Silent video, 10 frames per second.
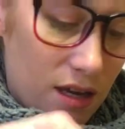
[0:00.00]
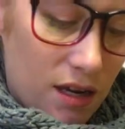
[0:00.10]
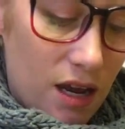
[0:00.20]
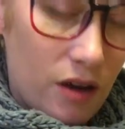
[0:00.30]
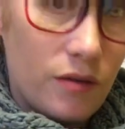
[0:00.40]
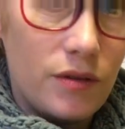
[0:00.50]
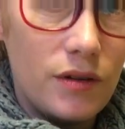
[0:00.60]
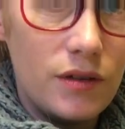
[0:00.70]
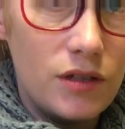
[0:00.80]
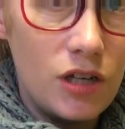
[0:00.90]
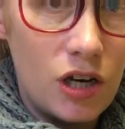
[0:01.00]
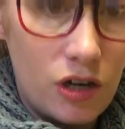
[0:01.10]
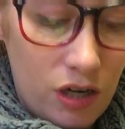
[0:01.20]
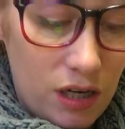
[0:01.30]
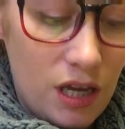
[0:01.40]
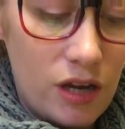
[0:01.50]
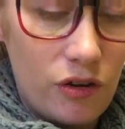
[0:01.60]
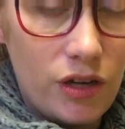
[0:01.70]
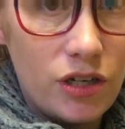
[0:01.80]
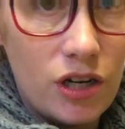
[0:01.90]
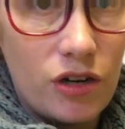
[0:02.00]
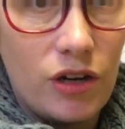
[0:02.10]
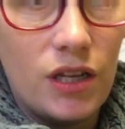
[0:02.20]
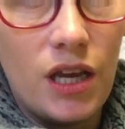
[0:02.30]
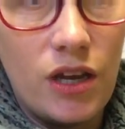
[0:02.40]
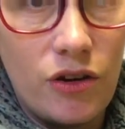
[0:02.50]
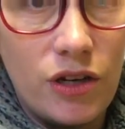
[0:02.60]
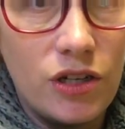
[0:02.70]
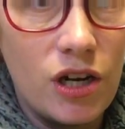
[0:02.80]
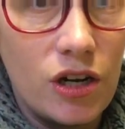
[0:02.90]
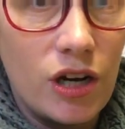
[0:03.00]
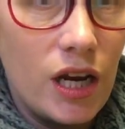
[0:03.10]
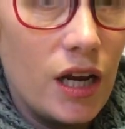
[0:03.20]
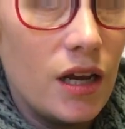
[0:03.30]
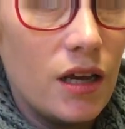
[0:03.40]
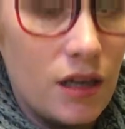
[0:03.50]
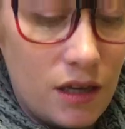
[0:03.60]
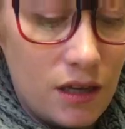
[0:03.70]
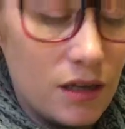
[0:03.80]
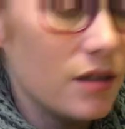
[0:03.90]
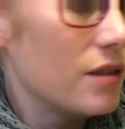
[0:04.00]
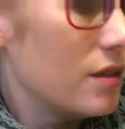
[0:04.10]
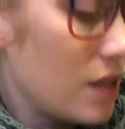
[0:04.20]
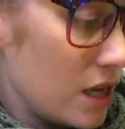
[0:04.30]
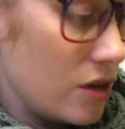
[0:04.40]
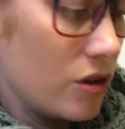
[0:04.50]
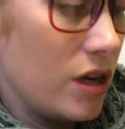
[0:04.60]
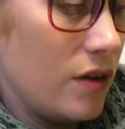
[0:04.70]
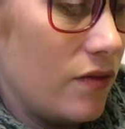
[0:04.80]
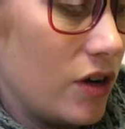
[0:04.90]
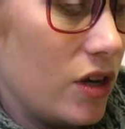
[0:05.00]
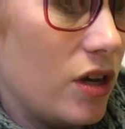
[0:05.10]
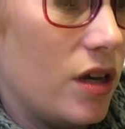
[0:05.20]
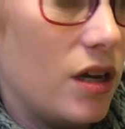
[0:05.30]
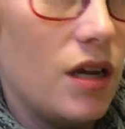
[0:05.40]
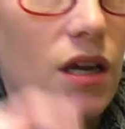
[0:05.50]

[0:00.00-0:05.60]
Now, dark green, light green, dark green, light green, dark green, light green, very good.